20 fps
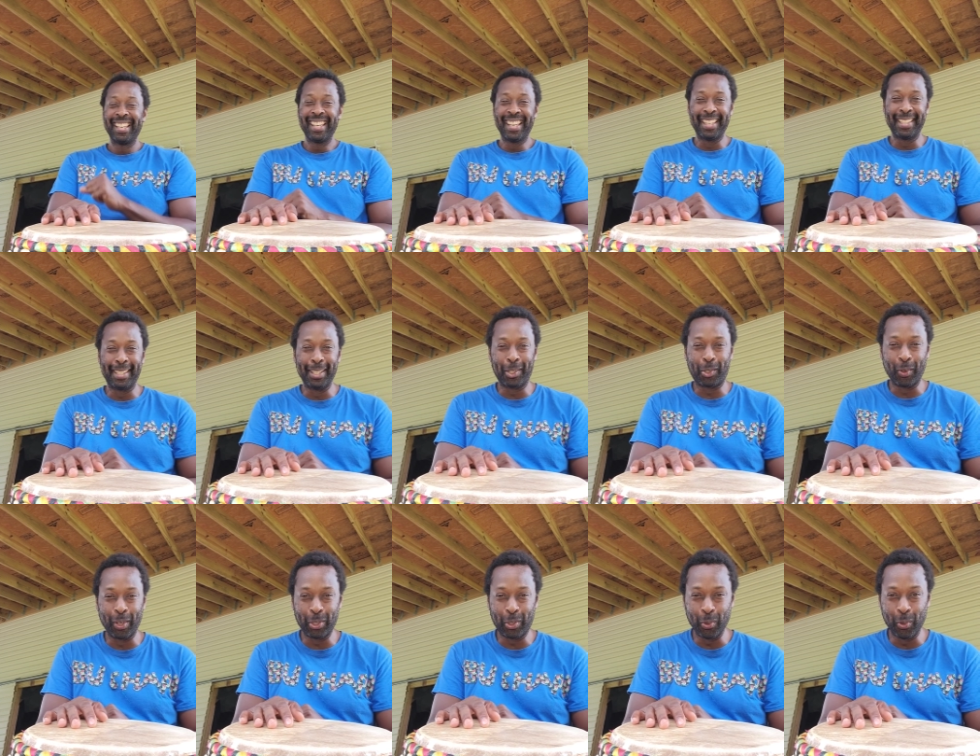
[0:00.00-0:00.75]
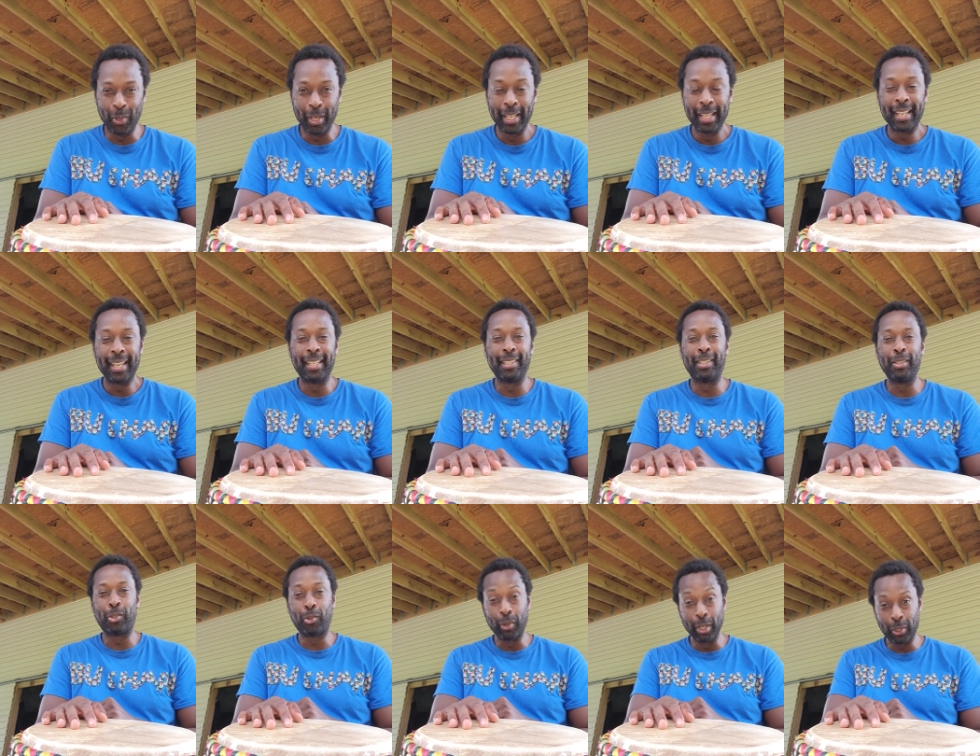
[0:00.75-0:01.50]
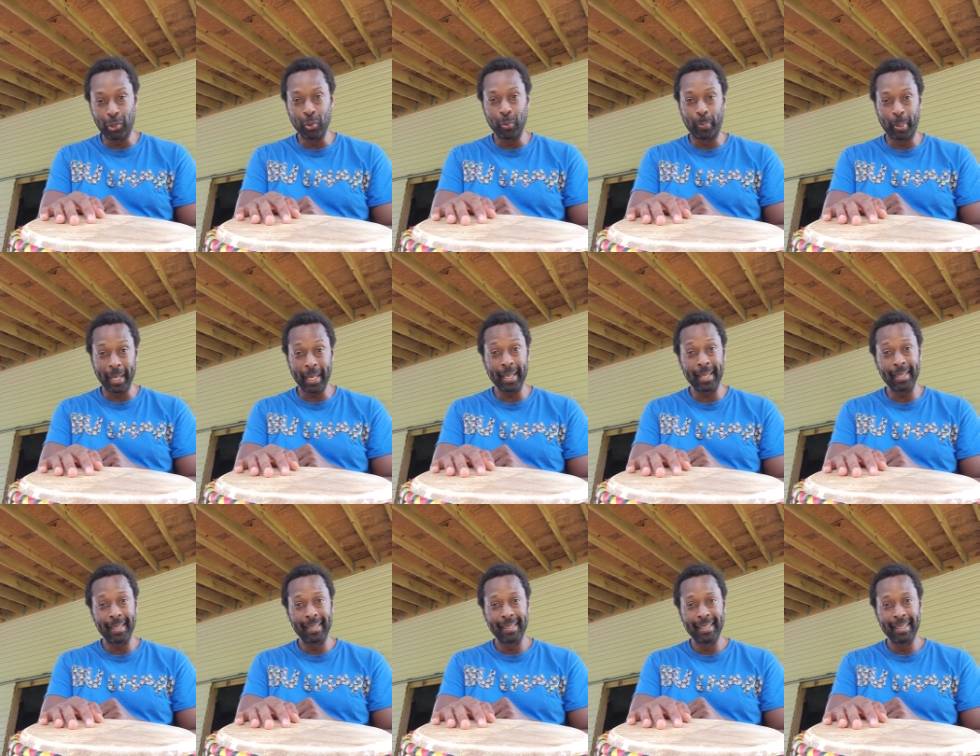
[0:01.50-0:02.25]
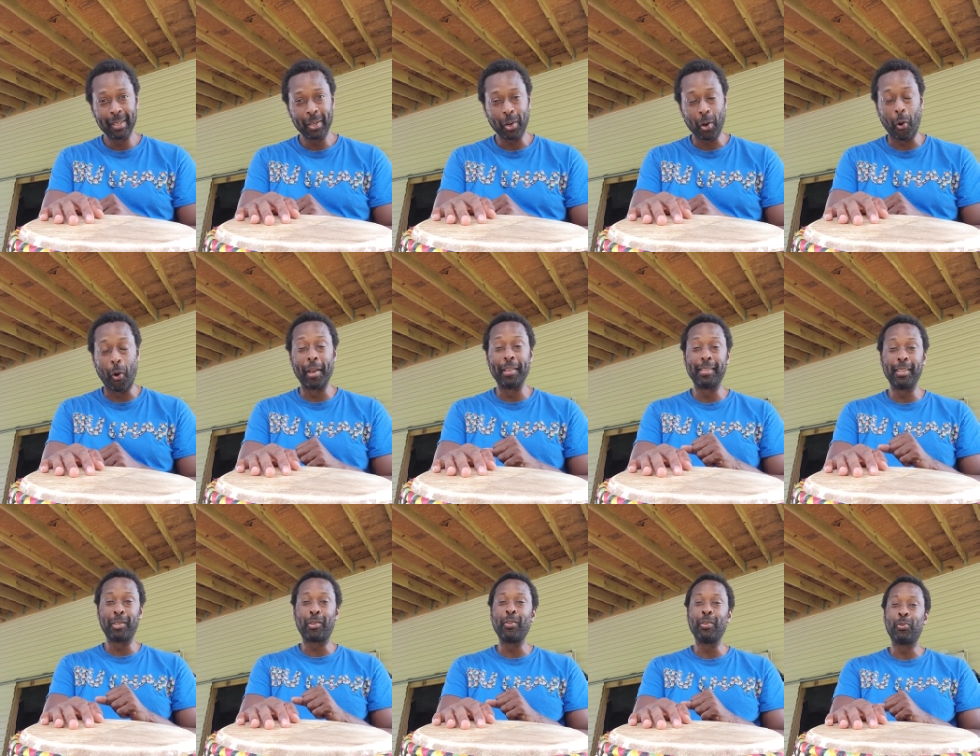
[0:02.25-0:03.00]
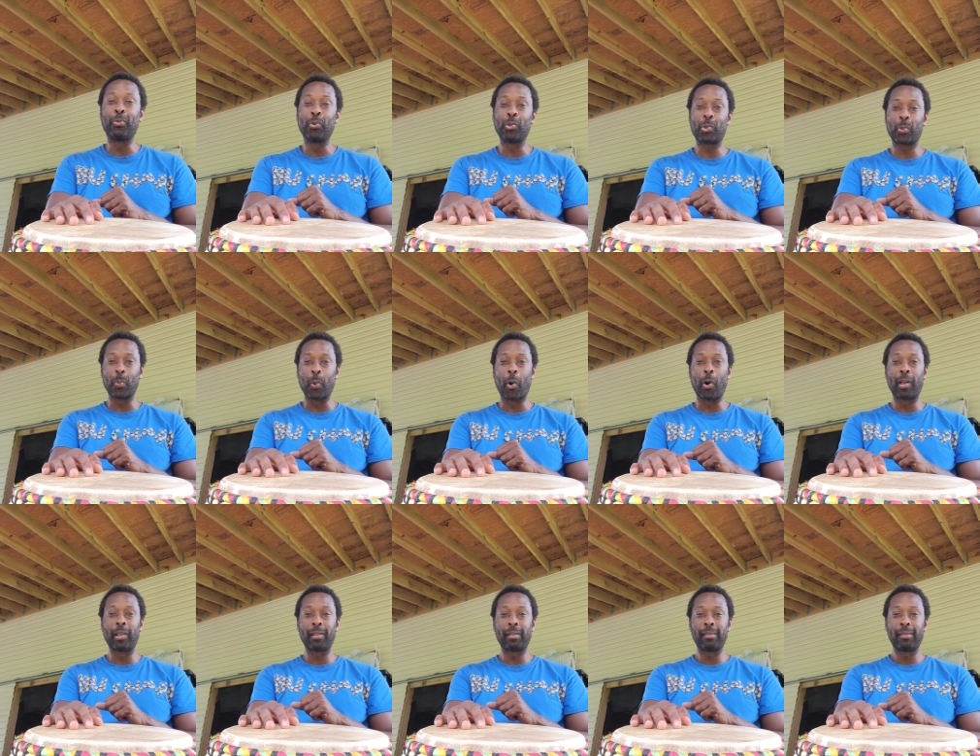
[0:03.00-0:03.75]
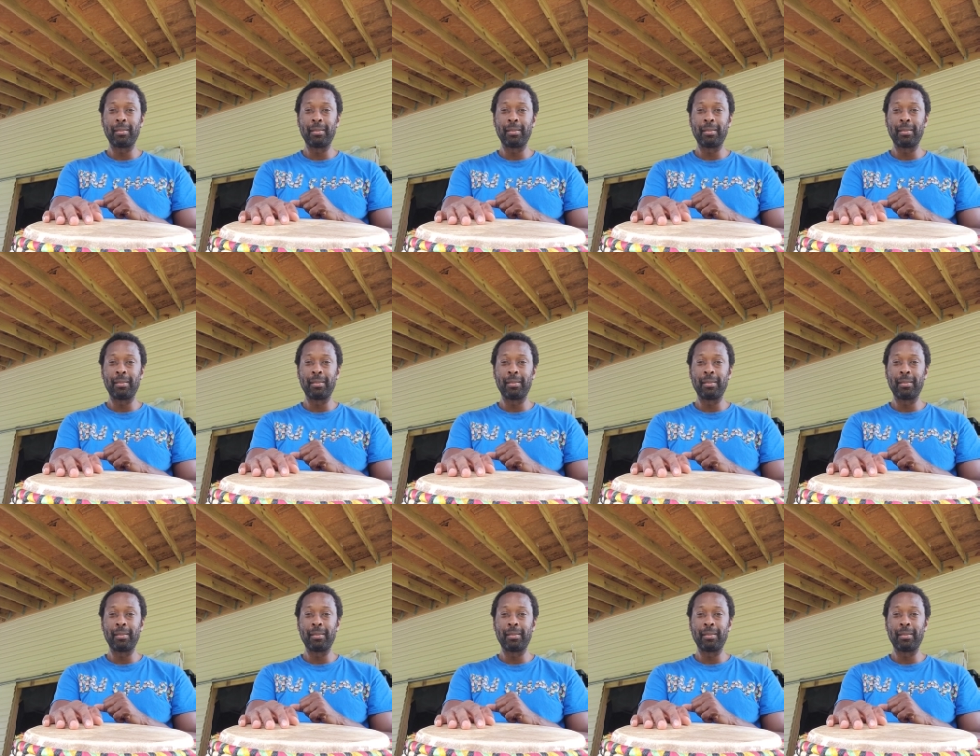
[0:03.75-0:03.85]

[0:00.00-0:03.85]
Is the tree too big, or is the tree too small?